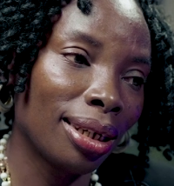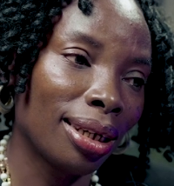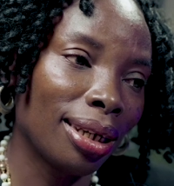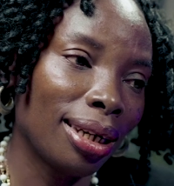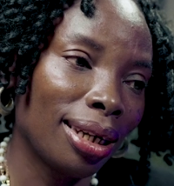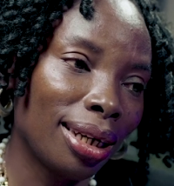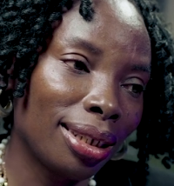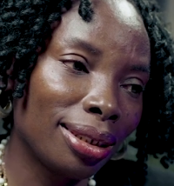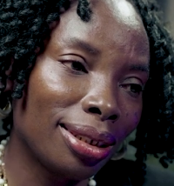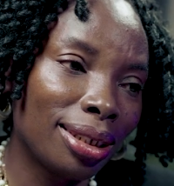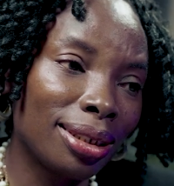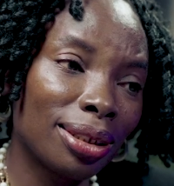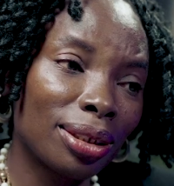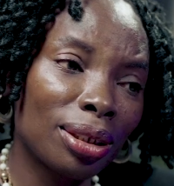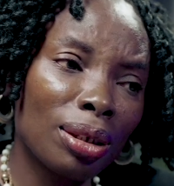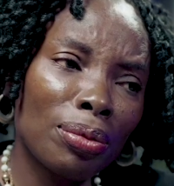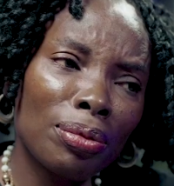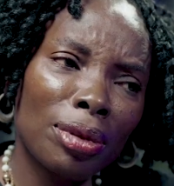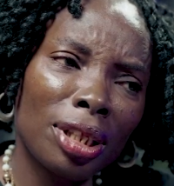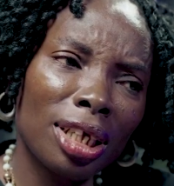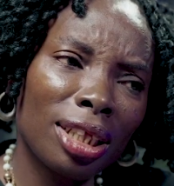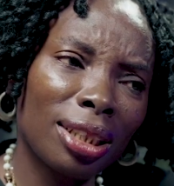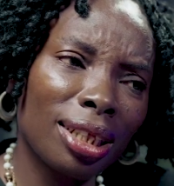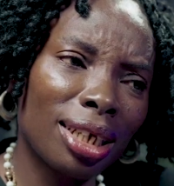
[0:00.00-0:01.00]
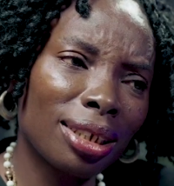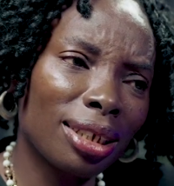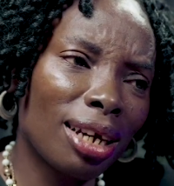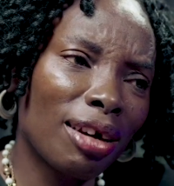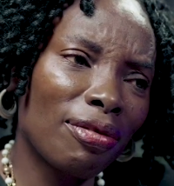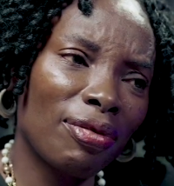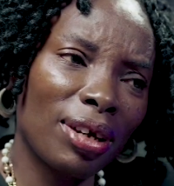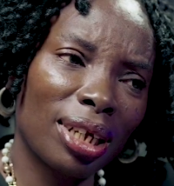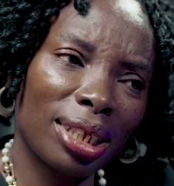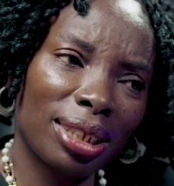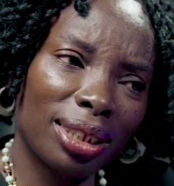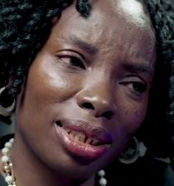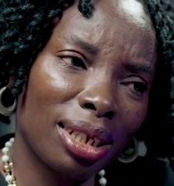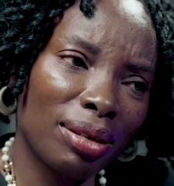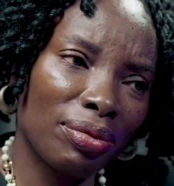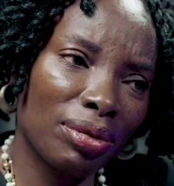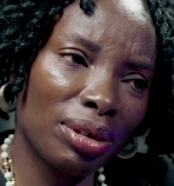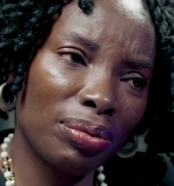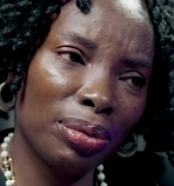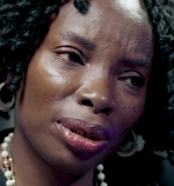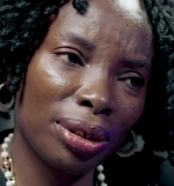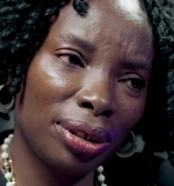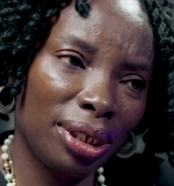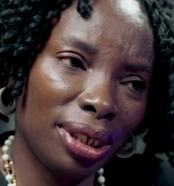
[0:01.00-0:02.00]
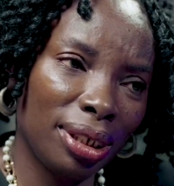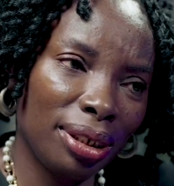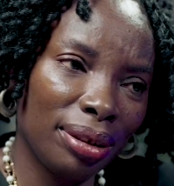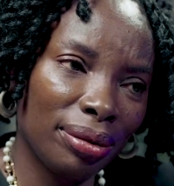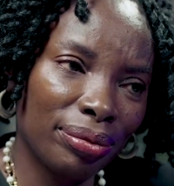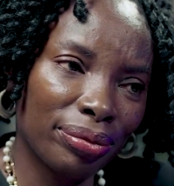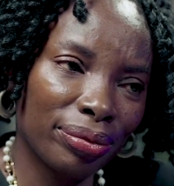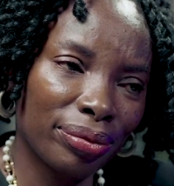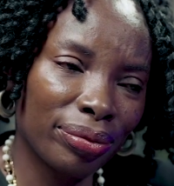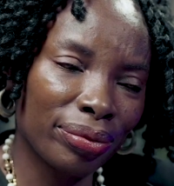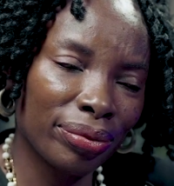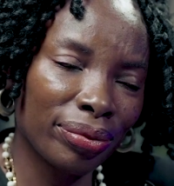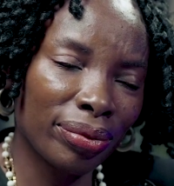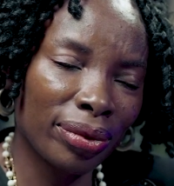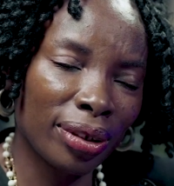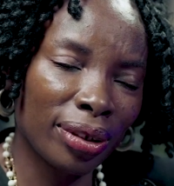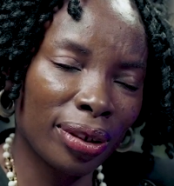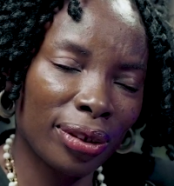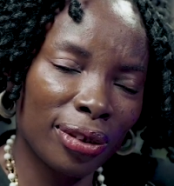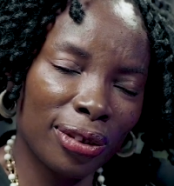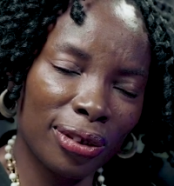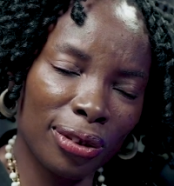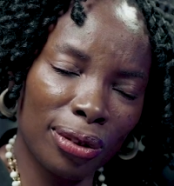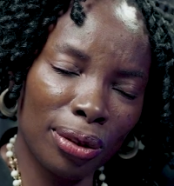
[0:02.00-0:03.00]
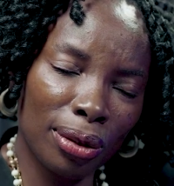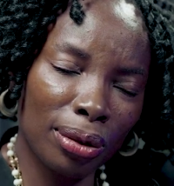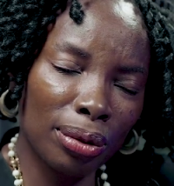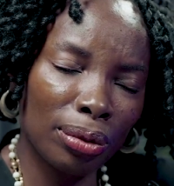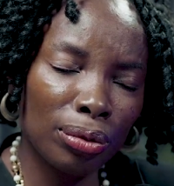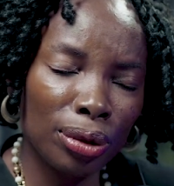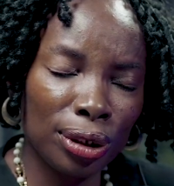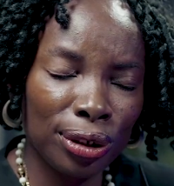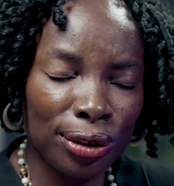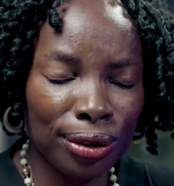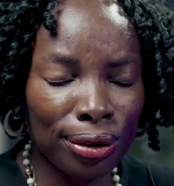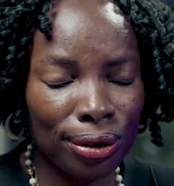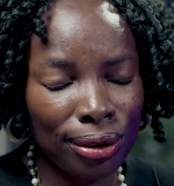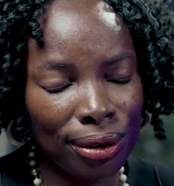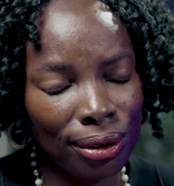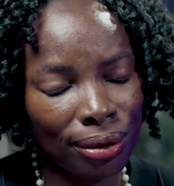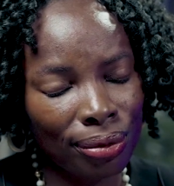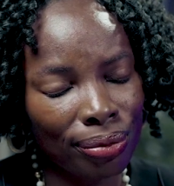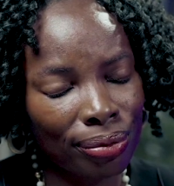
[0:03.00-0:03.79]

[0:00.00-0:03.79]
And it's something that affects everybody. So we should.